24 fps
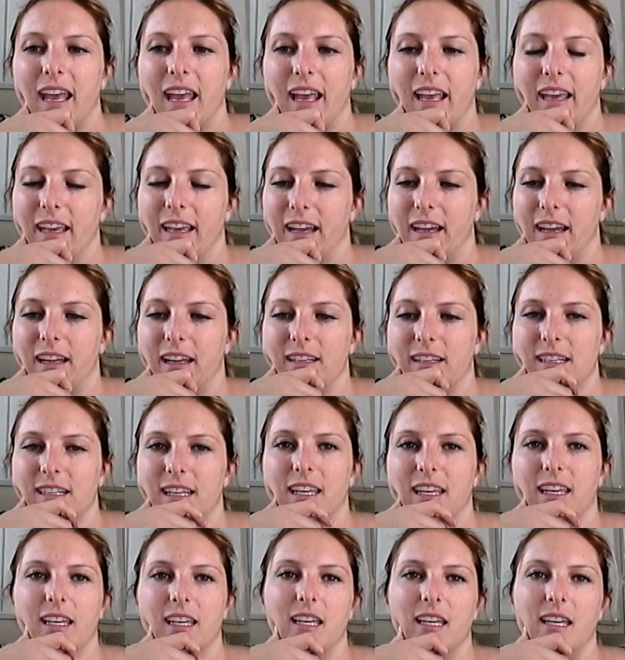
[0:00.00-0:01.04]
and
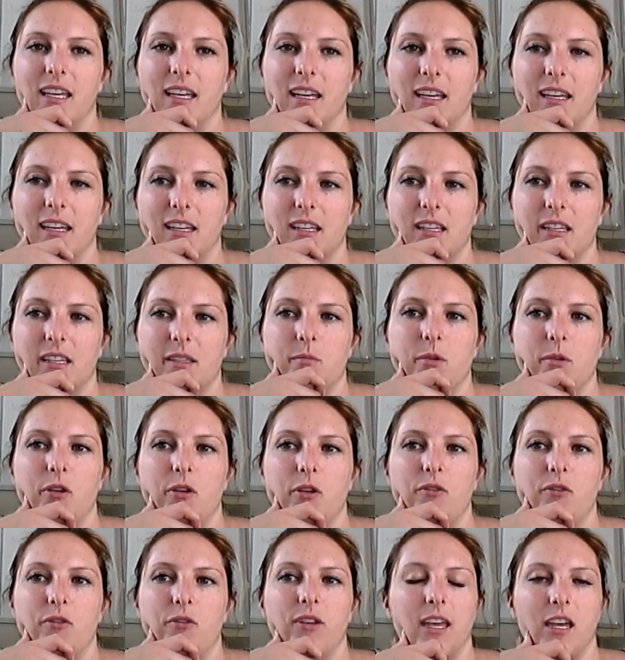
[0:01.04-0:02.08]
he is
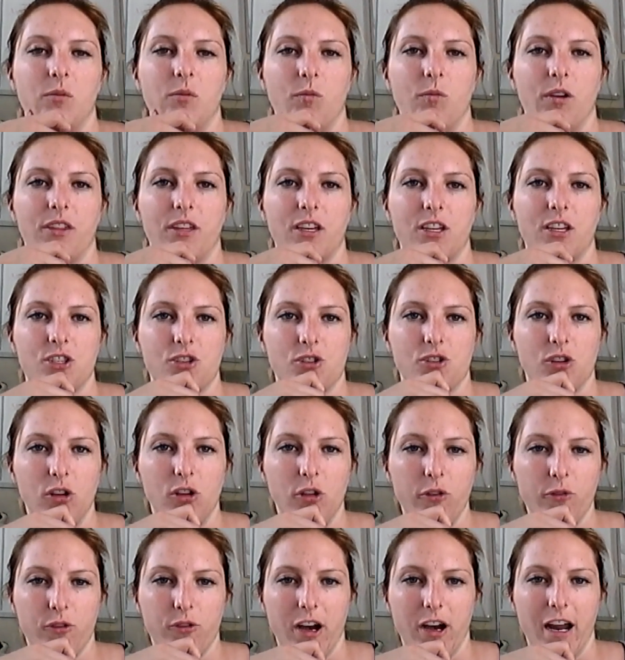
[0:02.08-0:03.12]
moving in with his
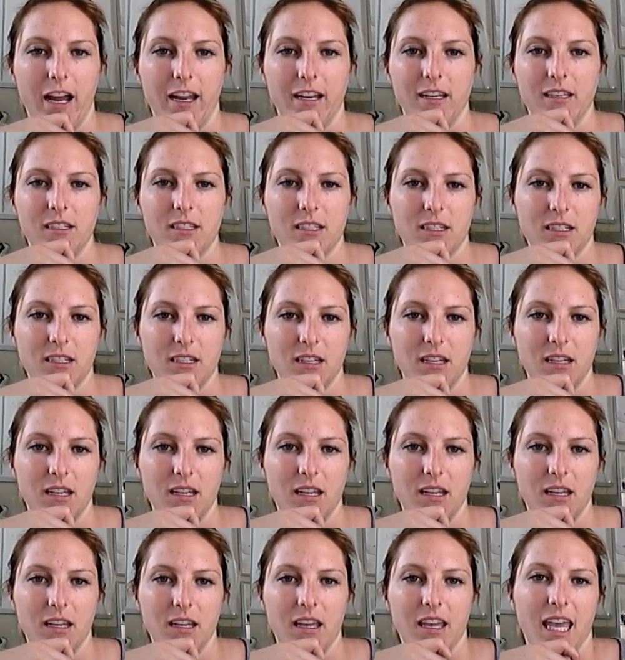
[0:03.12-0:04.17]
girlfriend,
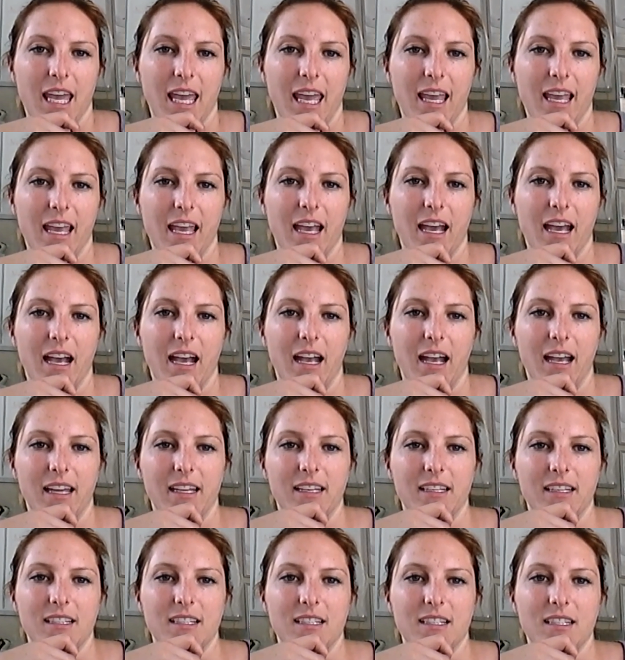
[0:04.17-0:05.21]

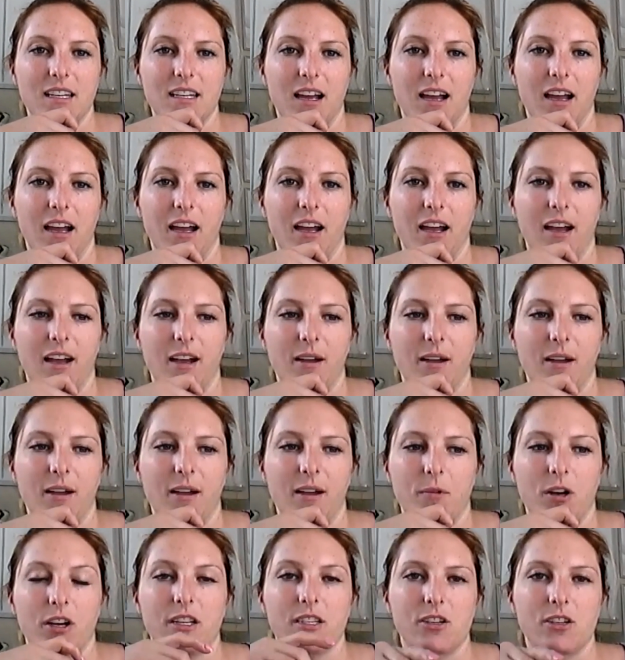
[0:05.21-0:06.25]
and
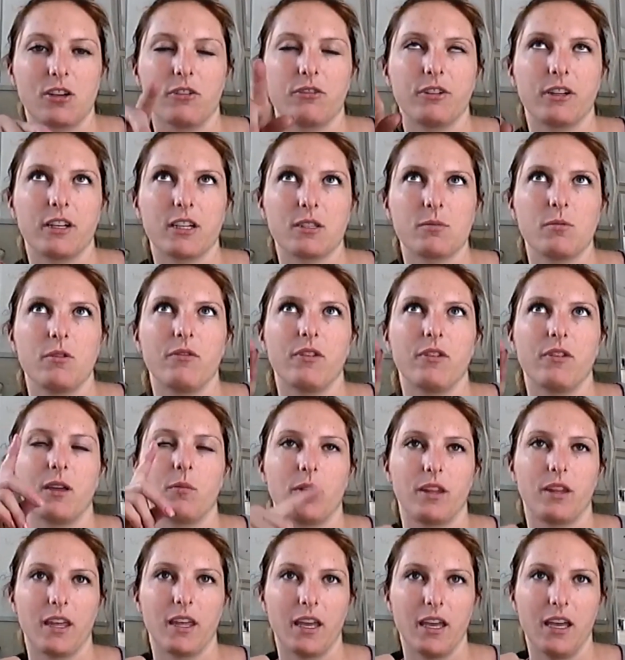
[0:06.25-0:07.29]
or his girlfriend is moving in
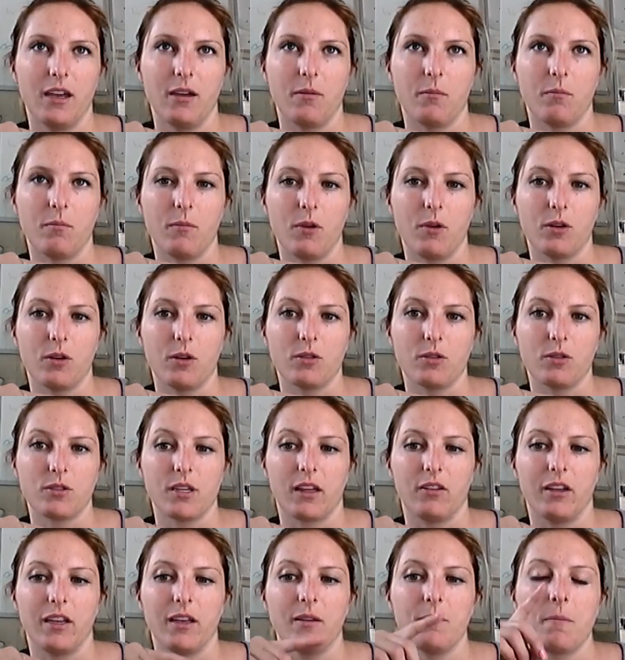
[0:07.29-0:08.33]
with him, most
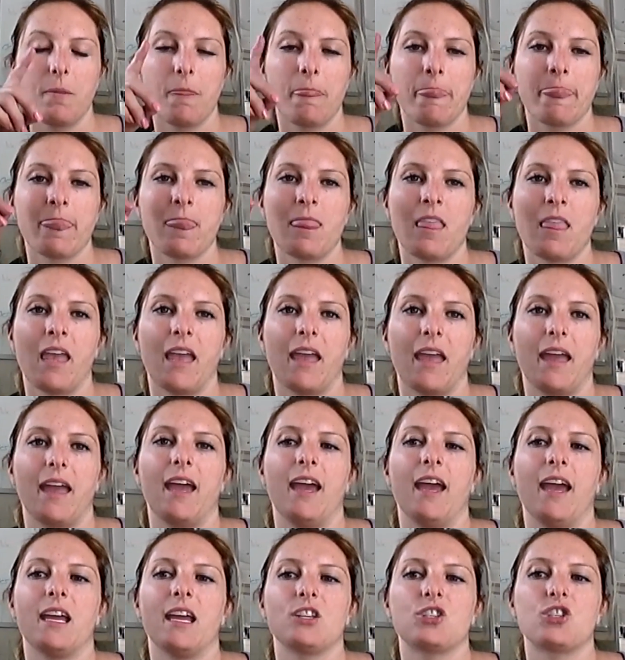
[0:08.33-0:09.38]
likely,
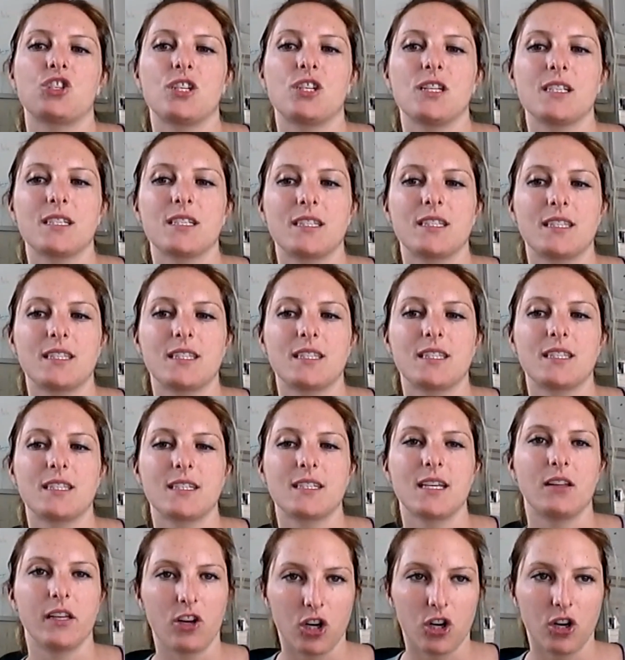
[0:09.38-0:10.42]
and she's
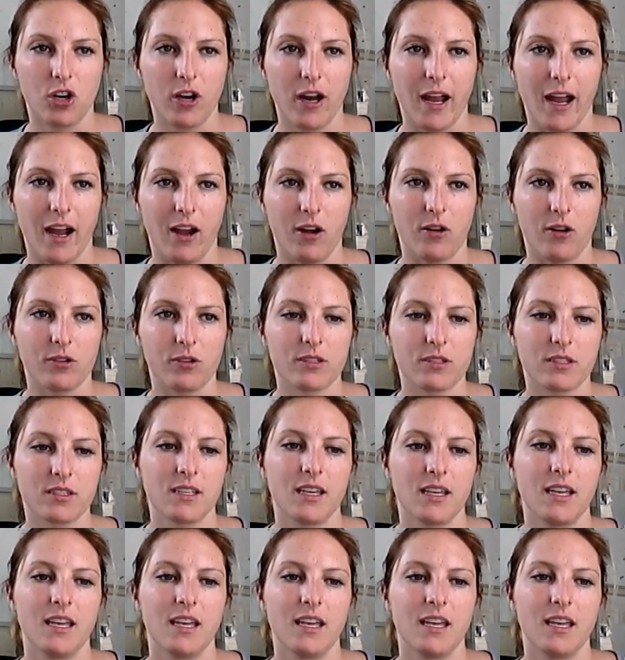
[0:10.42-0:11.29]
selling her house,